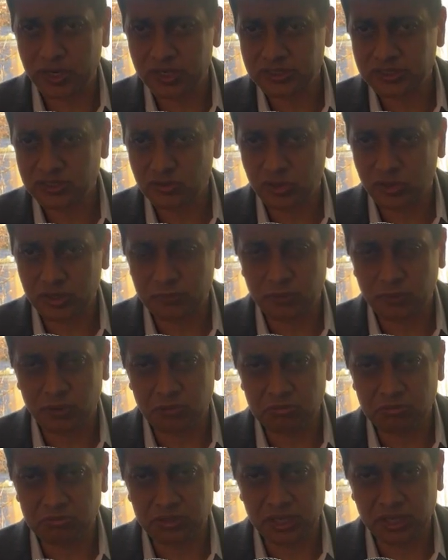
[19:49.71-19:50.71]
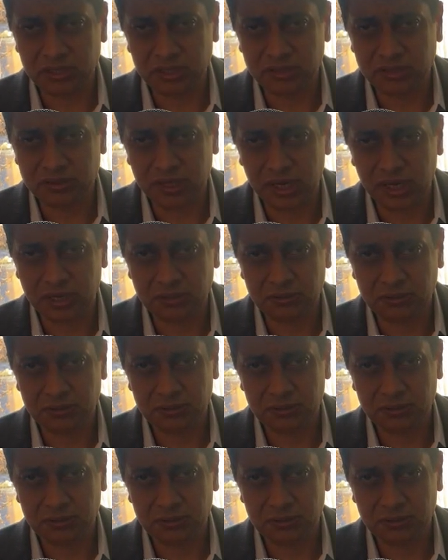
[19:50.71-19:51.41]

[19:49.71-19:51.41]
It's not about getting that